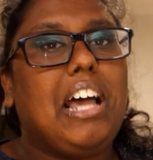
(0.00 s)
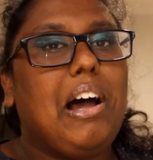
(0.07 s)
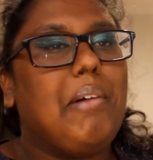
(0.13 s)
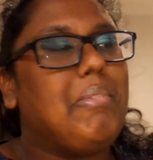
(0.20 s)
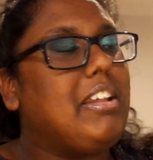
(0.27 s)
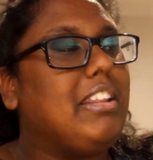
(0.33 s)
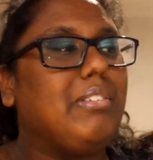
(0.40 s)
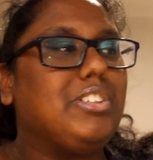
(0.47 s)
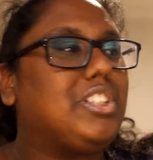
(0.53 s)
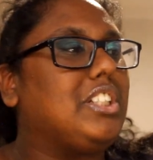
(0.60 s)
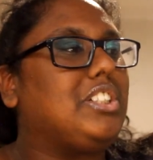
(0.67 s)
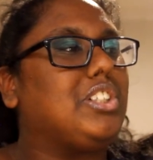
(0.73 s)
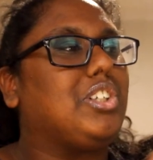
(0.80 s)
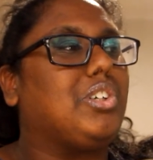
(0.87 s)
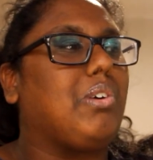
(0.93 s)
And that was
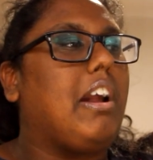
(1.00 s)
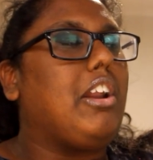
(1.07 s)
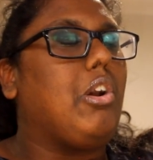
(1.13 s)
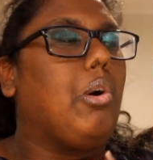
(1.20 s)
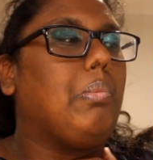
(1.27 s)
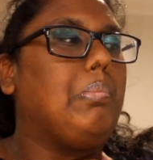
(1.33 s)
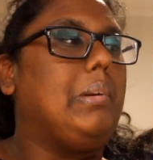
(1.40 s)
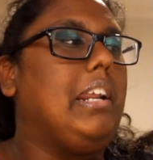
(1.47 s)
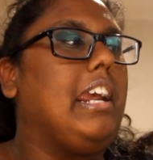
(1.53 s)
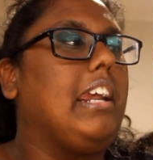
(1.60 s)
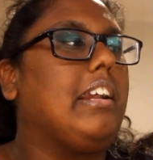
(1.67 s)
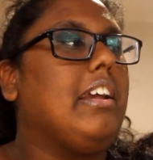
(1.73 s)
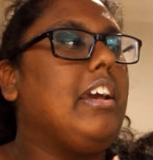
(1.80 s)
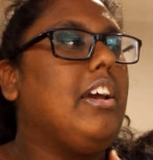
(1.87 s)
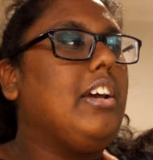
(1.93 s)
such a great
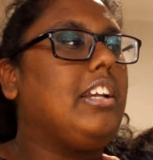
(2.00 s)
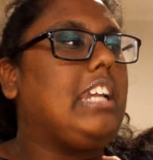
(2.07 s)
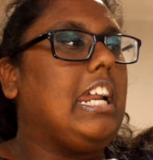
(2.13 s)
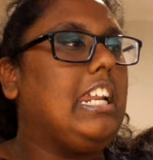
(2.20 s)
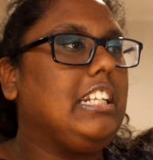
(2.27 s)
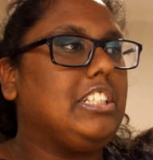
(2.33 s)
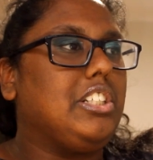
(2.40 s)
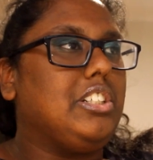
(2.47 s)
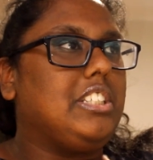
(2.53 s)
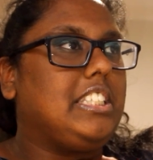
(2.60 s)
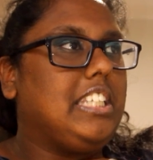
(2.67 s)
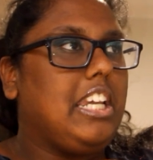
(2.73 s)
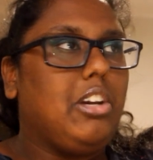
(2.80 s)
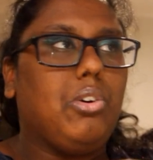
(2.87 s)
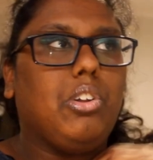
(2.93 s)
opening, getting to
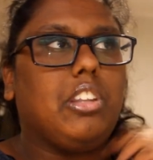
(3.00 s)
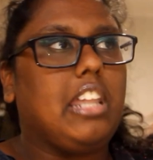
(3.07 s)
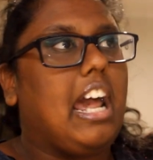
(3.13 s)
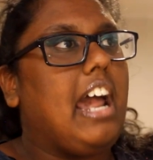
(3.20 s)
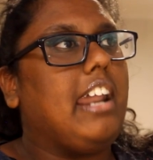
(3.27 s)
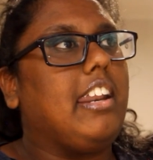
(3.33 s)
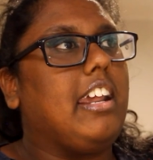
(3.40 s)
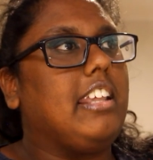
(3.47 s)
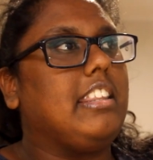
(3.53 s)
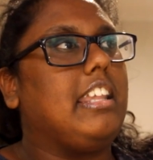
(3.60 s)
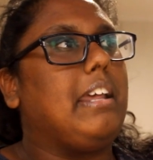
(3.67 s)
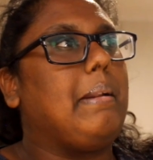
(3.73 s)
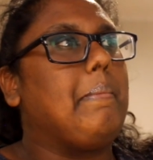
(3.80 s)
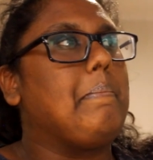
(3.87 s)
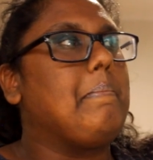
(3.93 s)
see all that. And
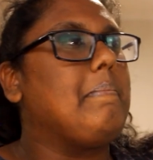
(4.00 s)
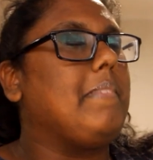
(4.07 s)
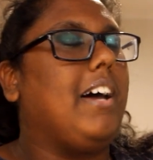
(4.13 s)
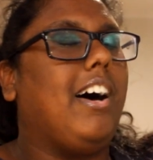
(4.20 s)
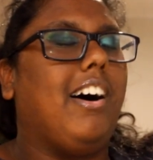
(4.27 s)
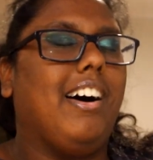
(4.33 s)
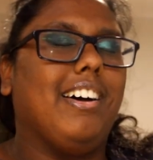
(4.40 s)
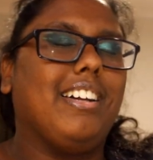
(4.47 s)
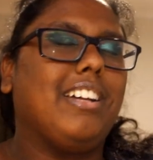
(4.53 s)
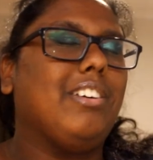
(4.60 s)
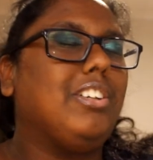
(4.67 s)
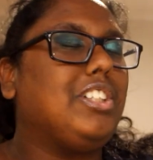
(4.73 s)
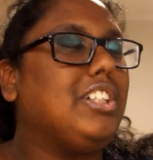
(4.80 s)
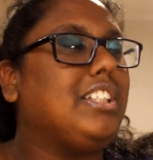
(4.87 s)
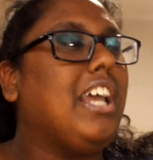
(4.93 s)
then,
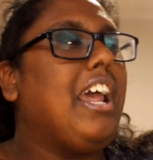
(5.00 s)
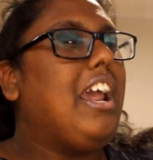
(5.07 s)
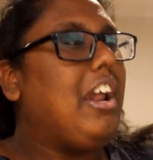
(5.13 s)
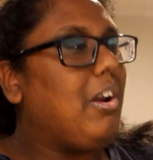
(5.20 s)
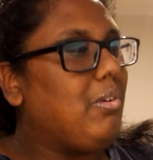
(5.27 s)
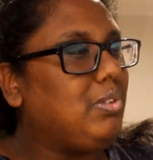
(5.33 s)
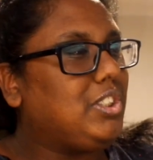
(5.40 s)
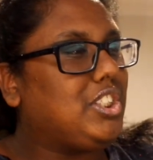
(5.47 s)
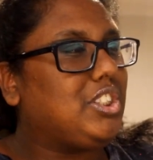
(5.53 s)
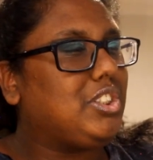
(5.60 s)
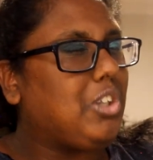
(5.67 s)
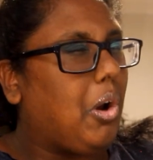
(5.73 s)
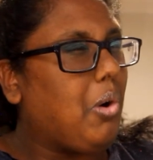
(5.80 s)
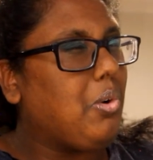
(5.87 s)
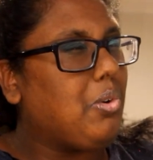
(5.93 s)
it
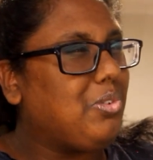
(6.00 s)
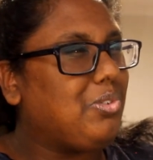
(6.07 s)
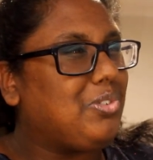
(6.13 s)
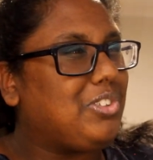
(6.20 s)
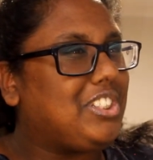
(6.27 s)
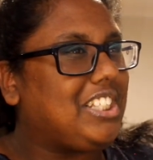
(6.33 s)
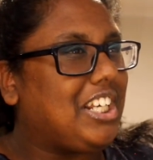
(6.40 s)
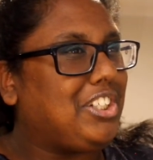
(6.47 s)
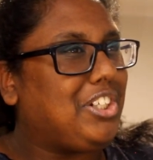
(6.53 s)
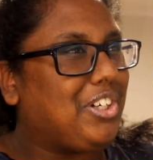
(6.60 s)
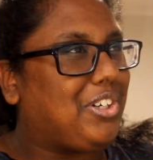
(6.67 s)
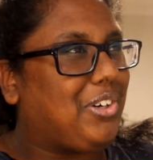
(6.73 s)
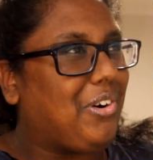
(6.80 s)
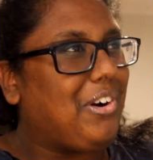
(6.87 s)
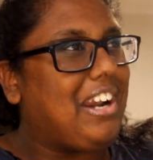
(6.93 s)
was such
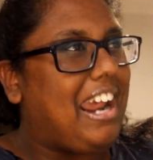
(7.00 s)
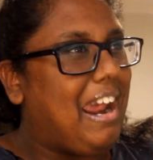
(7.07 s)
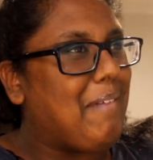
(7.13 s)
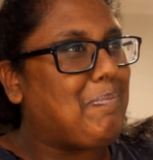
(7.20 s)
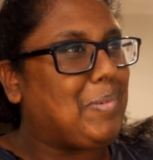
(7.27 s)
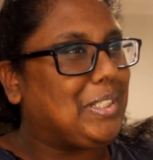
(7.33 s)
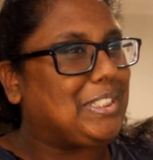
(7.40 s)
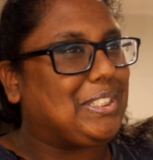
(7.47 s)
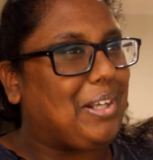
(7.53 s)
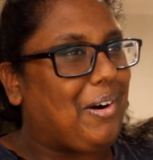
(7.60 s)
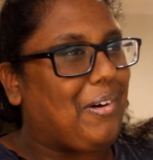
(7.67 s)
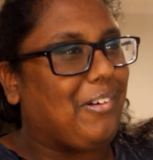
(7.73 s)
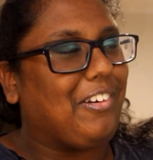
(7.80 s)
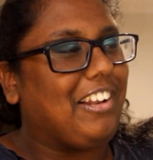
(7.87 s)
a good episode.